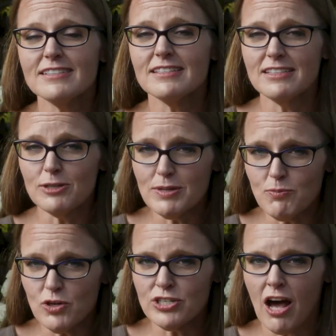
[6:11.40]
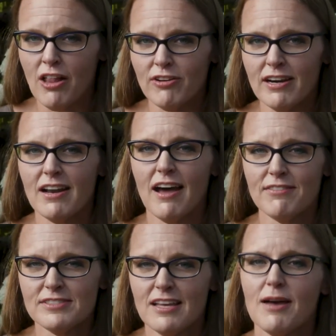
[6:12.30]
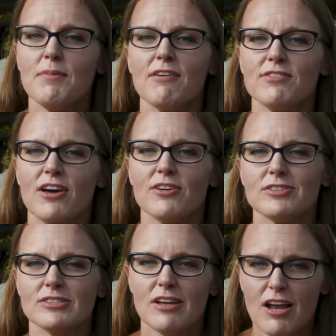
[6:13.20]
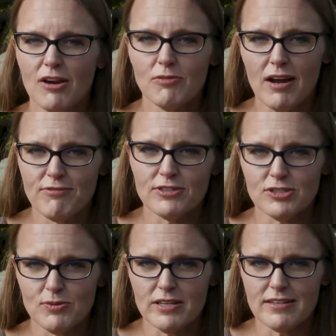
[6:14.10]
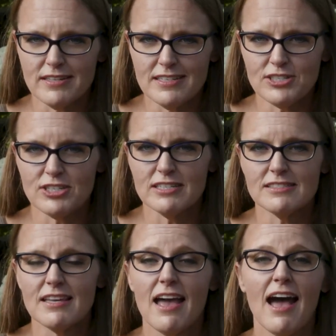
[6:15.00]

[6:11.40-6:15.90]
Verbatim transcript: it's a little bit more tolerant of some of those rougher soil conditions,